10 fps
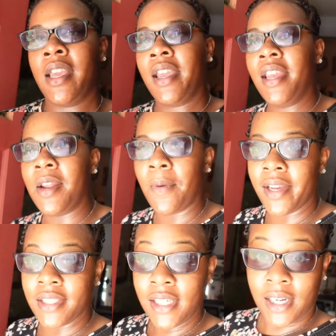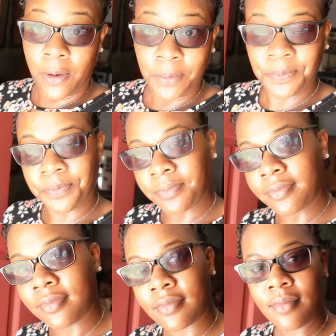Anyway, here I go.
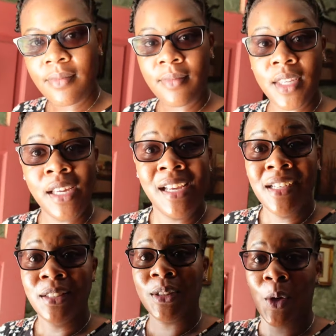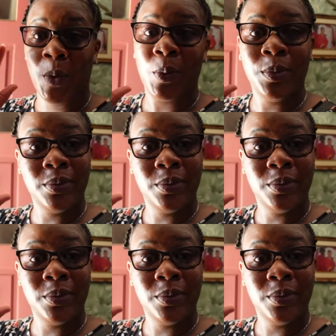So,